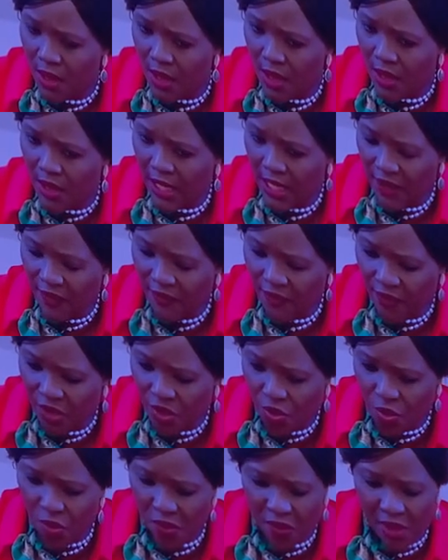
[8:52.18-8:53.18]

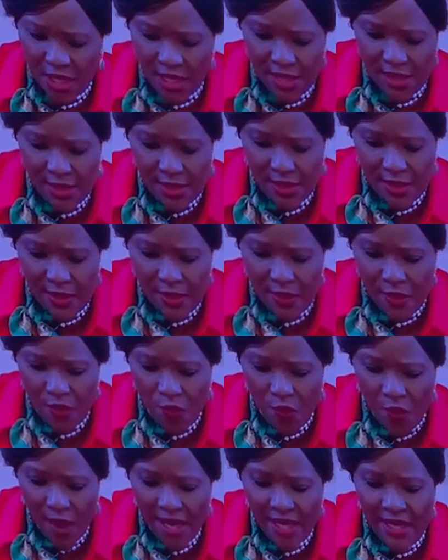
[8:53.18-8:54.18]
inventories.
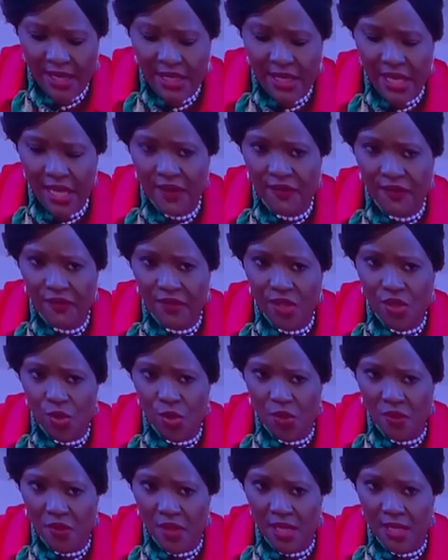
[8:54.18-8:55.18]
Wetland
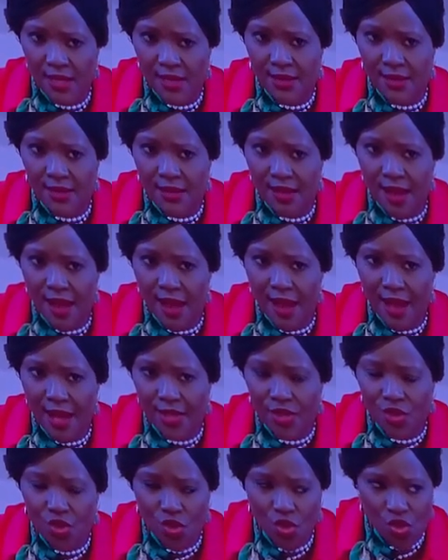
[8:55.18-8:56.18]
inventories are
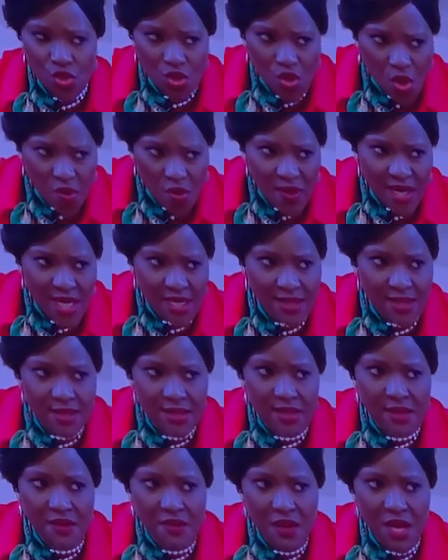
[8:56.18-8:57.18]
so
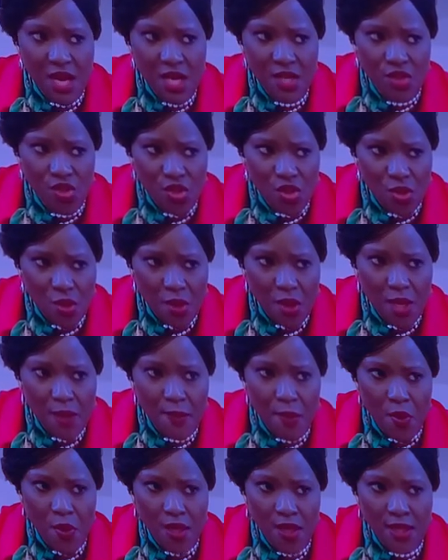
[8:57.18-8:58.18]
necessary and so
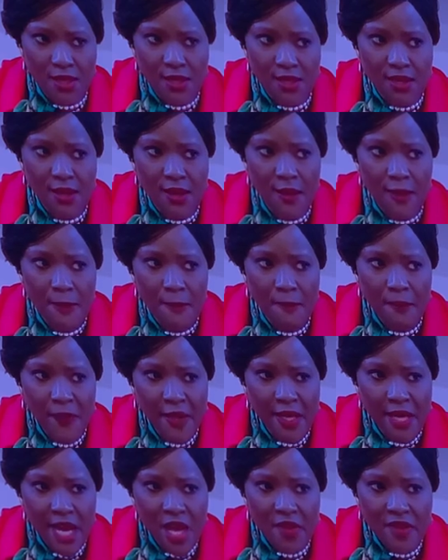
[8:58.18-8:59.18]
important.
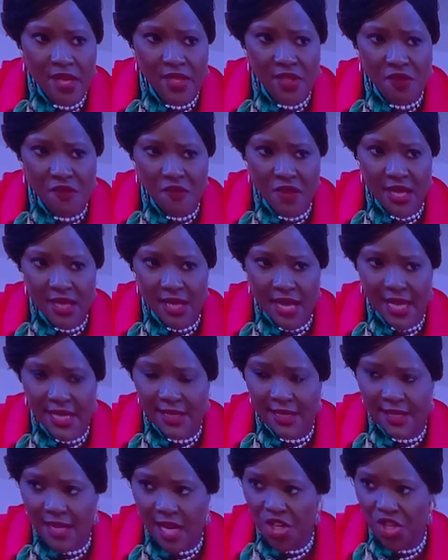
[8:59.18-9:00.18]
Now there's a
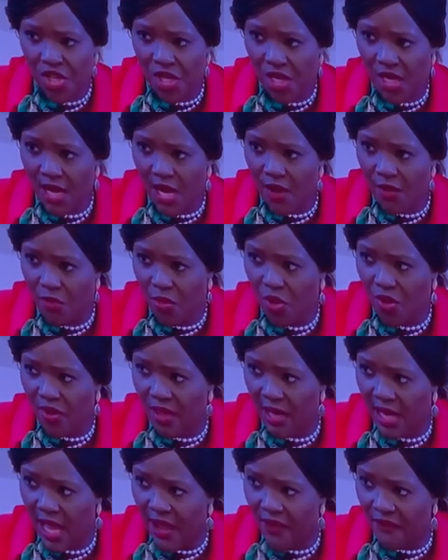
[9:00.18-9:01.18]
realization now more than
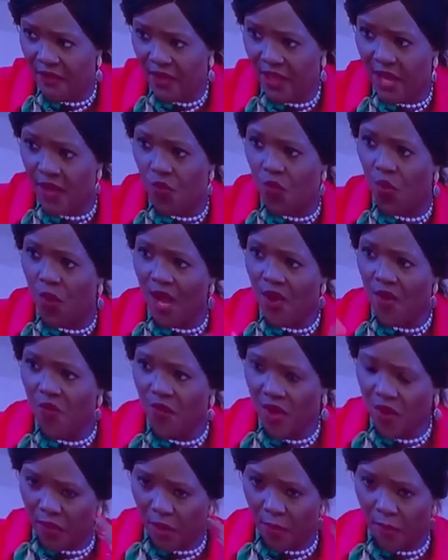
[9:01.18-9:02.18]
ever that what we
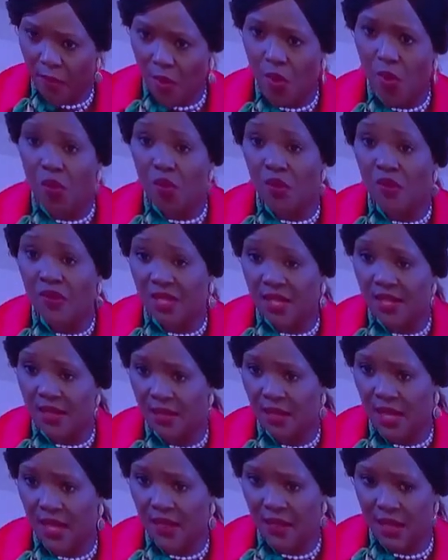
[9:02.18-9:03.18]
report
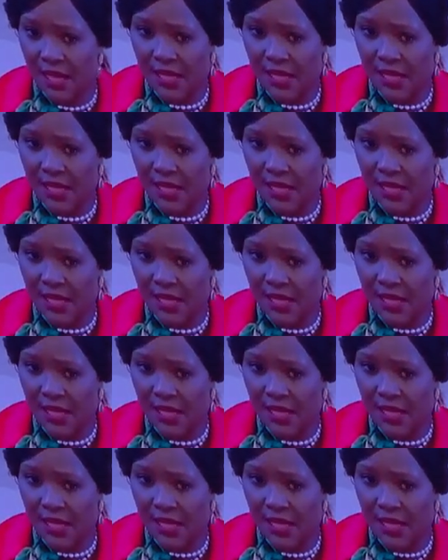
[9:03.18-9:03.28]
in this